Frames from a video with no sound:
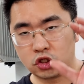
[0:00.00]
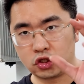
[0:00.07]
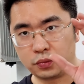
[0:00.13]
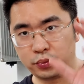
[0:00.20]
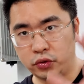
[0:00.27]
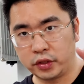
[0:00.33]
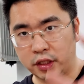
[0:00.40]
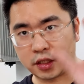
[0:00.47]
to
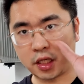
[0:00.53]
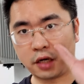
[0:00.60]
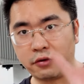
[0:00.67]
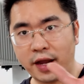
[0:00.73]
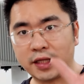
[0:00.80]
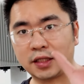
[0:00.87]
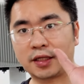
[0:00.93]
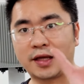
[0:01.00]
put the
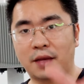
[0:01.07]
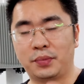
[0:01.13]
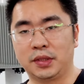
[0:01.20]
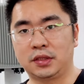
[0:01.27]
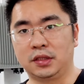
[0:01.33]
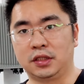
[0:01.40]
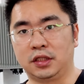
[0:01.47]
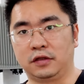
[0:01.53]
correct
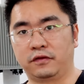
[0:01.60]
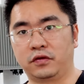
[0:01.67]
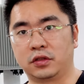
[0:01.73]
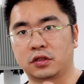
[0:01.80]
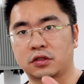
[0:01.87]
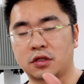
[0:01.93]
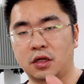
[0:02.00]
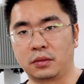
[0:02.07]
capacity for
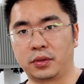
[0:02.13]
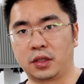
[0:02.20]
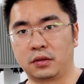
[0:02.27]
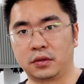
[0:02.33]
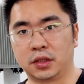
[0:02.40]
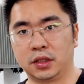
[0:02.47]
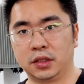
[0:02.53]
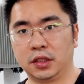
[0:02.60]
the solar
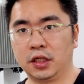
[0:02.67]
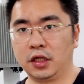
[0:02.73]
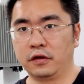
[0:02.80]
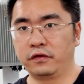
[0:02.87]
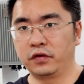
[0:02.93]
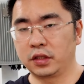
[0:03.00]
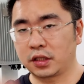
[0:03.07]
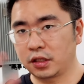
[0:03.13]
power,
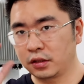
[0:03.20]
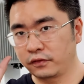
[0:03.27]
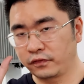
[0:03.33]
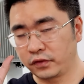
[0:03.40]
for the